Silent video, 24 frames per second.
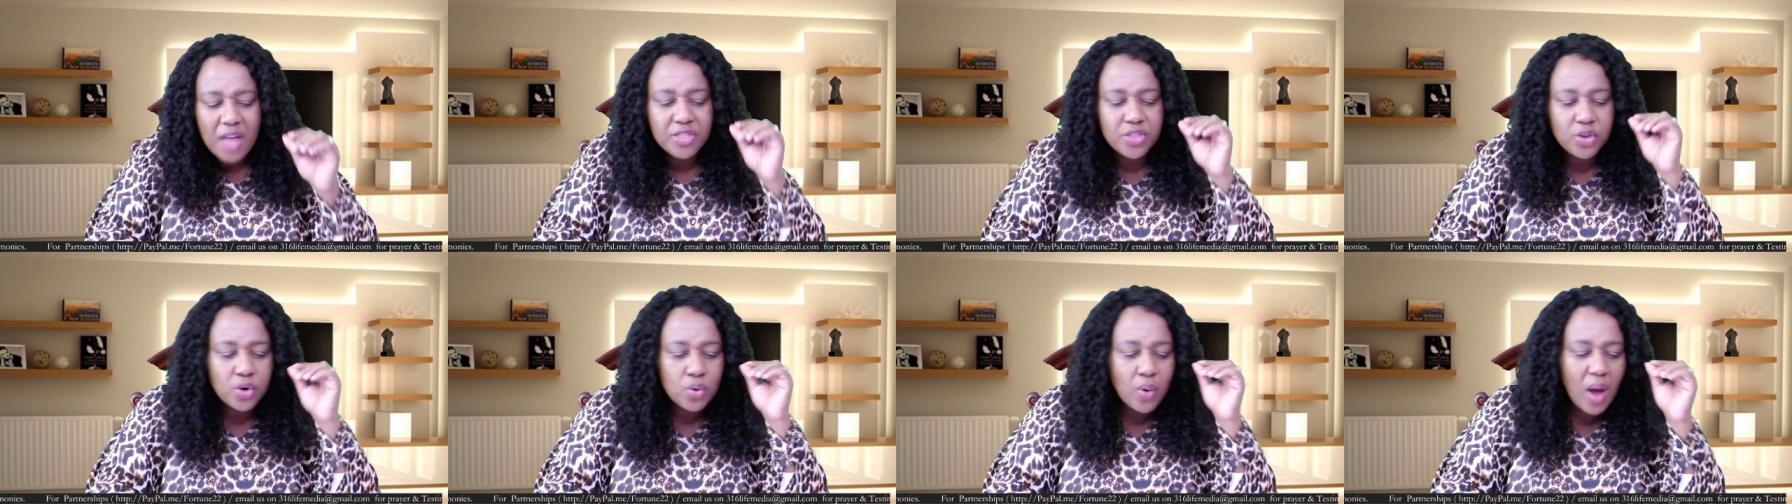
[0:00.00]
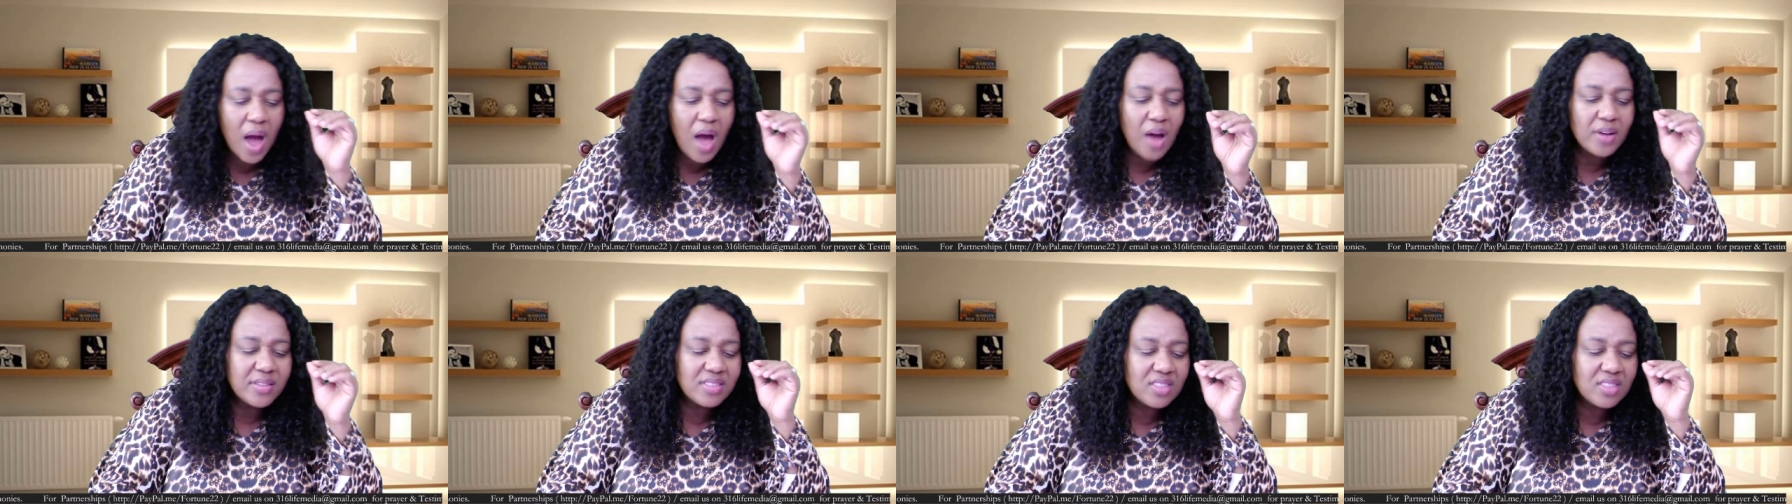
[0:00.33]

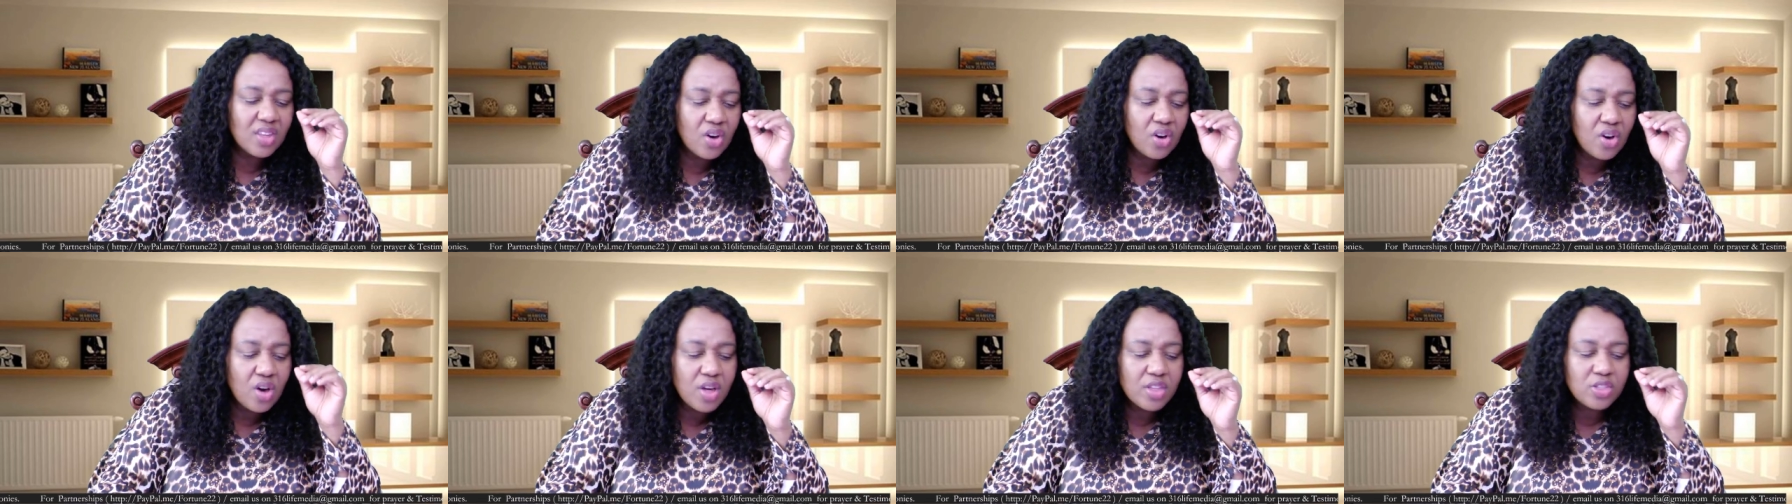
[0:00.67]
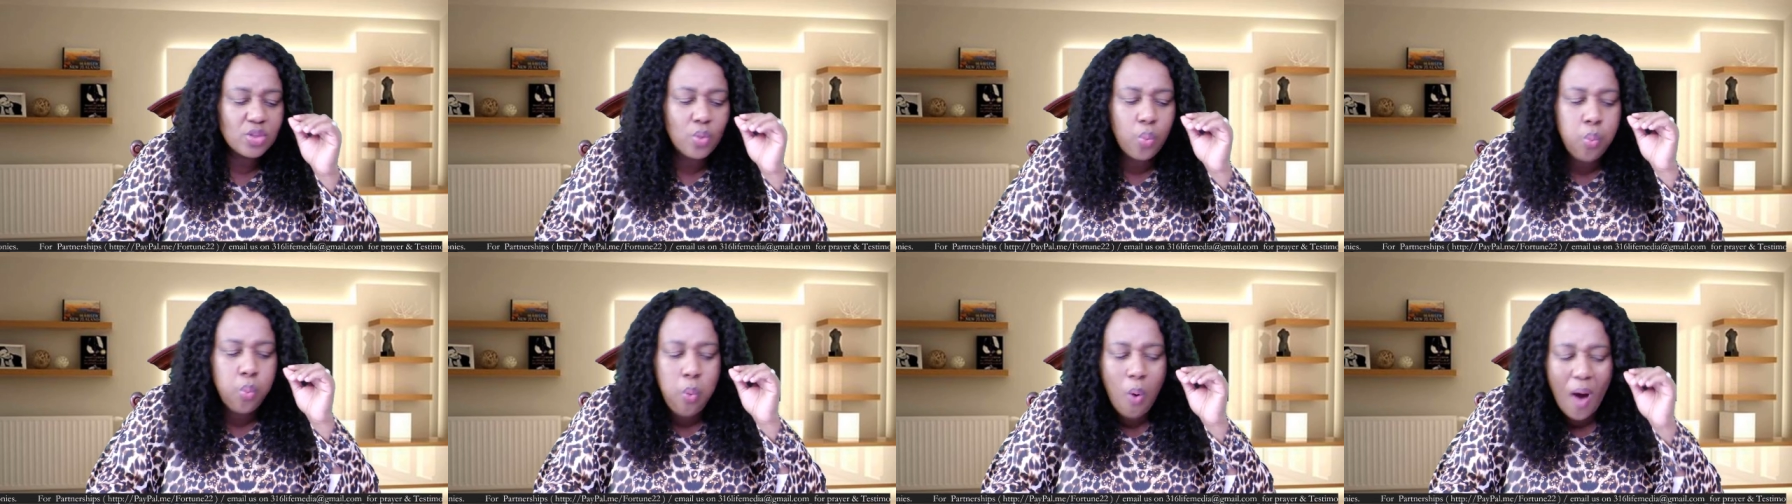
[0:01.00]
throughout the
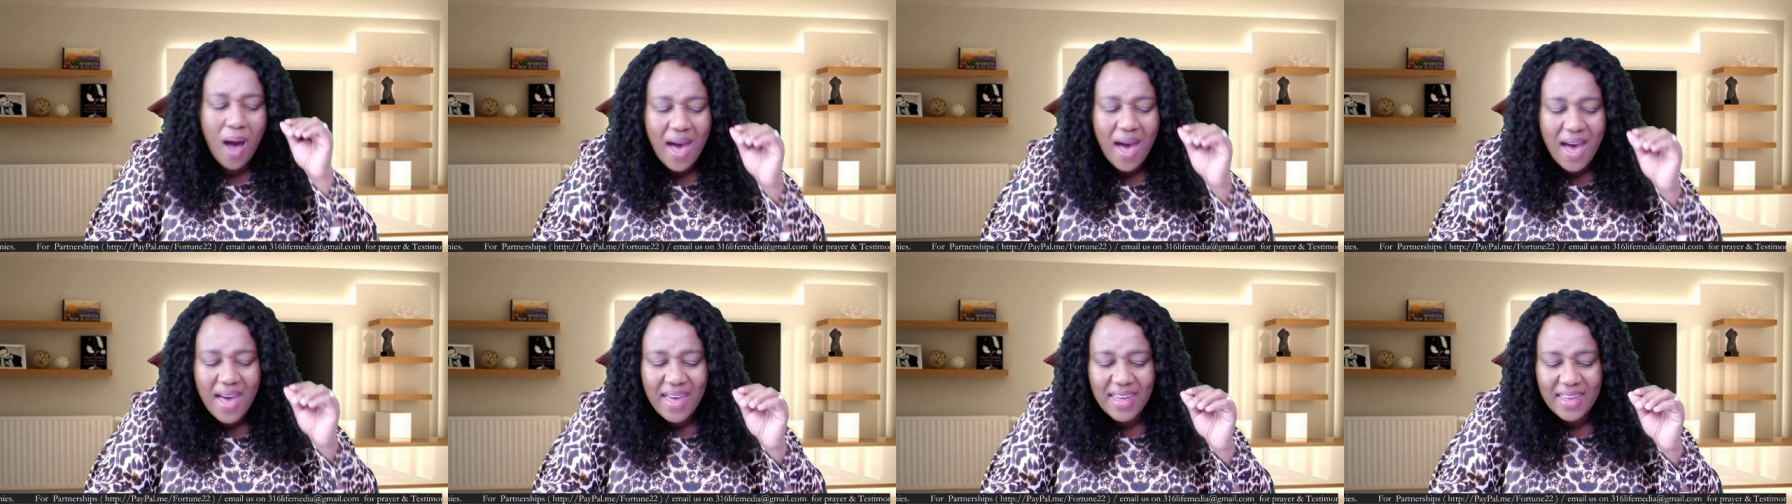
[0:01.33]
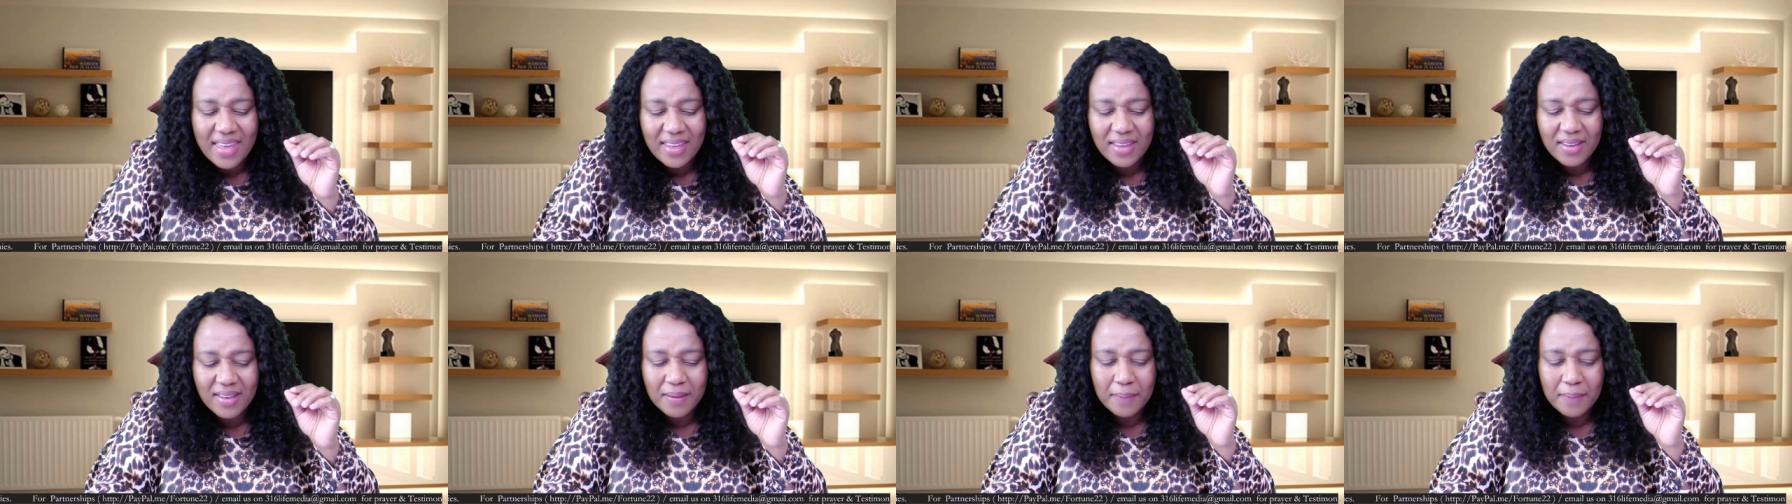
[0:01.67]
earth.
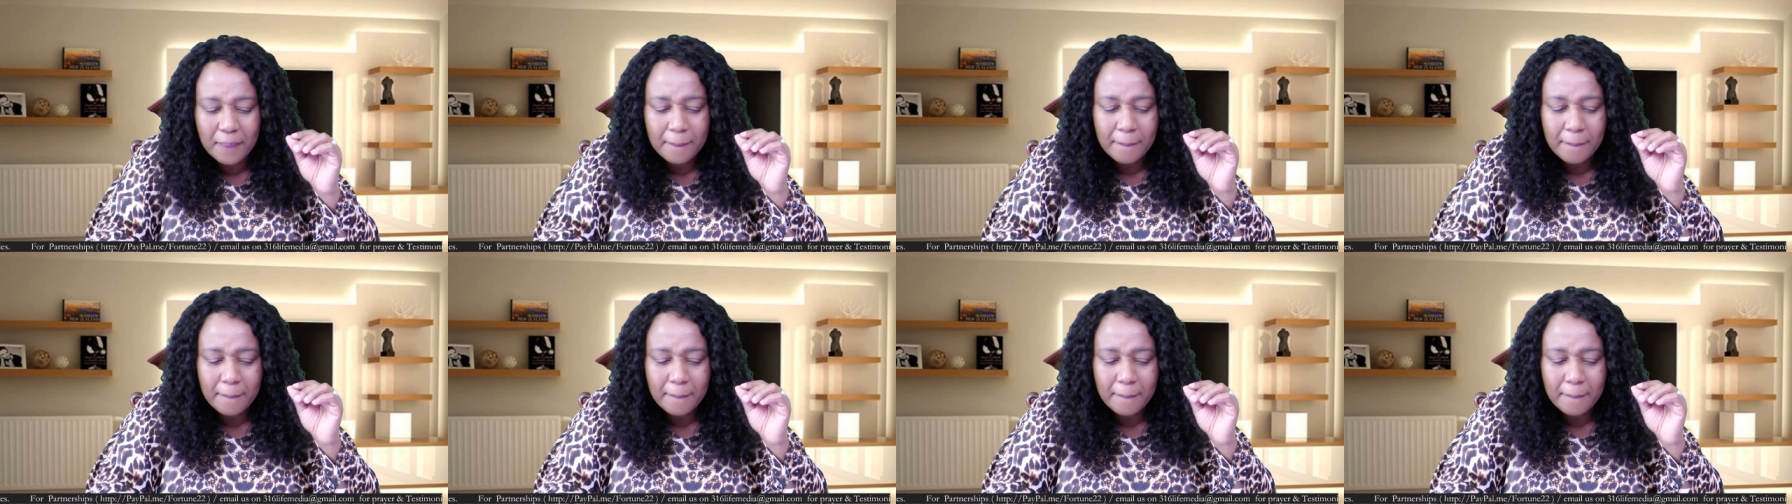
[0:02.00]
Why?